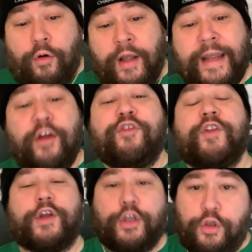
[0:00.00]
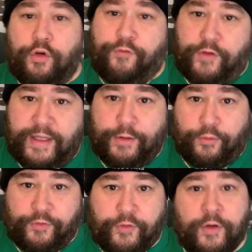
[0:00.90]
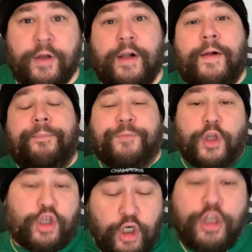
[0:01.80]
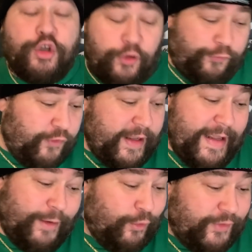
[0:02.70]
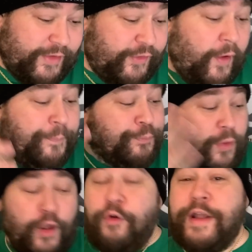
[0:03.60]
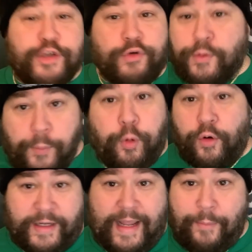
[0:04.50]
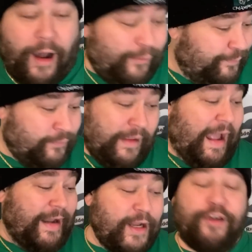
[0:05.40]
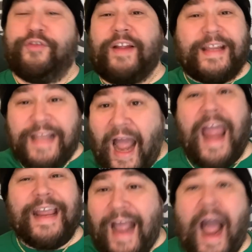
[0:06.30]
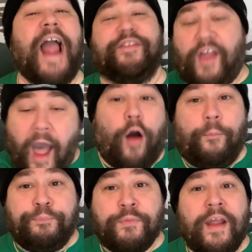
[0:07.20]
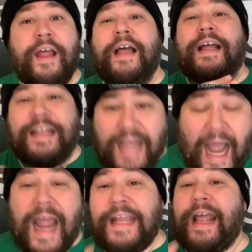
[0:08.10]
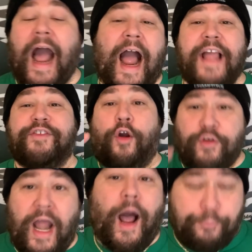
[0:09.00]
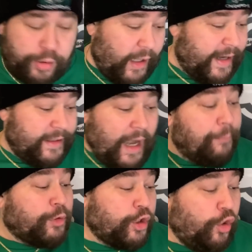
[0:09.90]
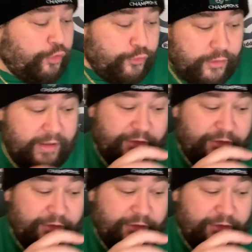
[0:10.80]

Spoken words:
here's the good news for the Eagles. The good news for the Eagles is their injury report came out, and there's like 9 guys out. 9 guys are not playing, and I'm going to go through the list